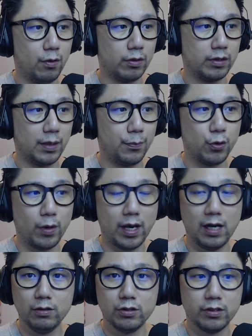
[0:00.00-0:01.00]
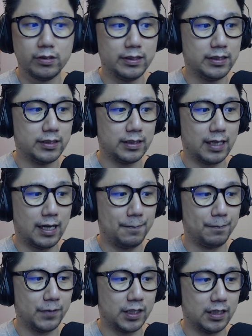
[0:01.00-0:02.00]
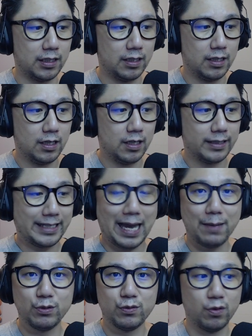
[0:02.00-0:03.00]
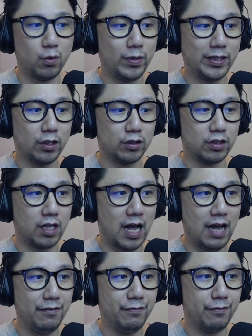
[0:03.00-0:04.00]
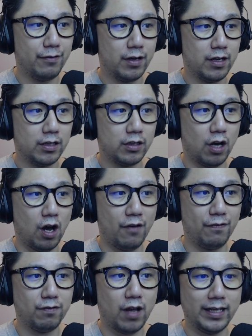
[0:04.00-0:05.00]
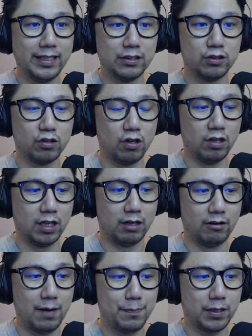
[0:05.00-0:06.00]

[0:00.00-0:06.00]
W L. So this is um, the games for Windows Live, the offline installer, right?